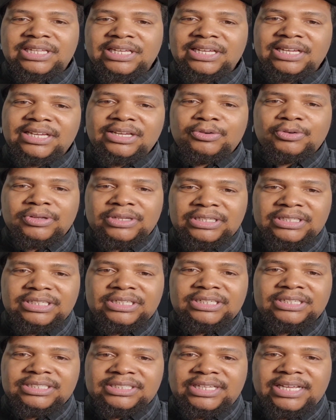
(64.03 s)
thing, the
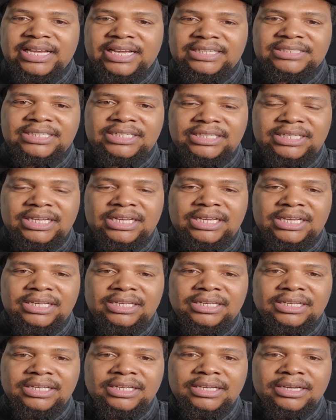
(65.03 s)
little dance he
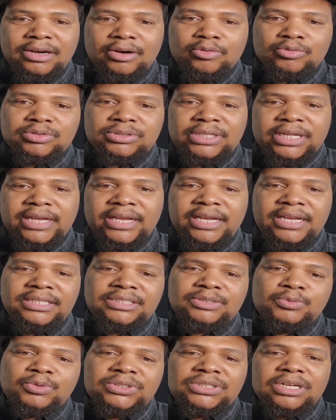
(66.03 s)
did on stage.
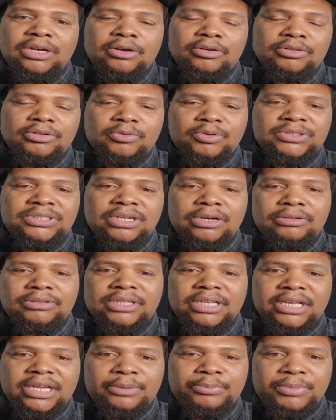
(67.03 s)
What y'all
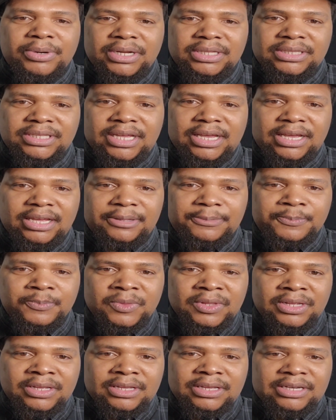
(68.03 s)
think about that?
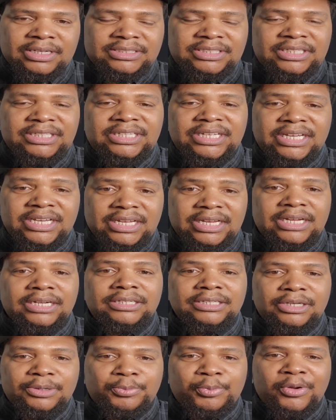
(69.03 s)
Because he did a
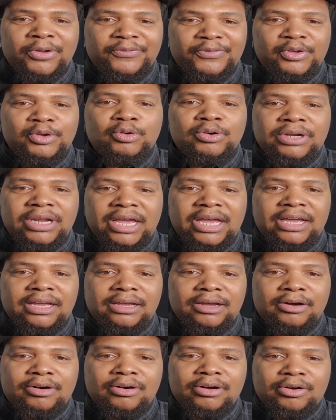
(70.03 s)
little preview of
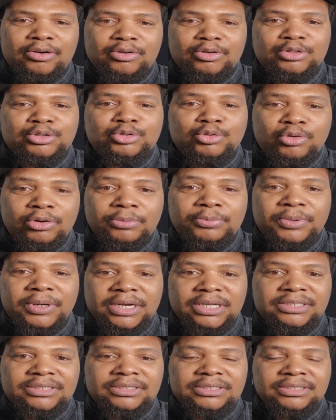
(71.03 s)
that on a tour
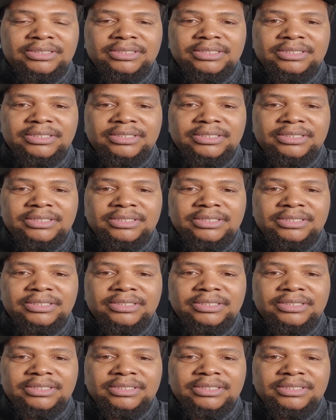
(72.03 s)
bus.